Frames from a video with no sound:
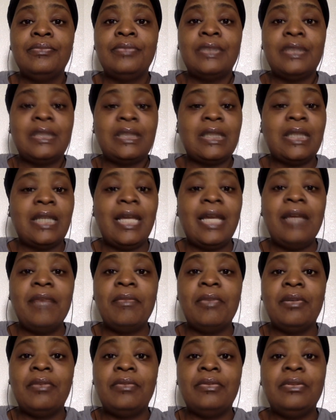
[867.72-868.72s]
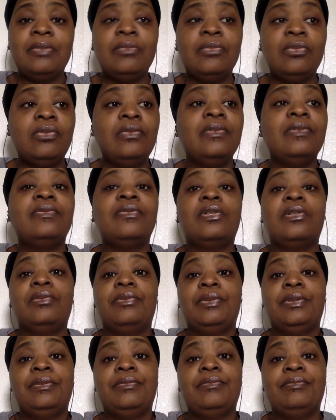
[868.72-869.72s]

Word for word: That's the name of it, moving forward.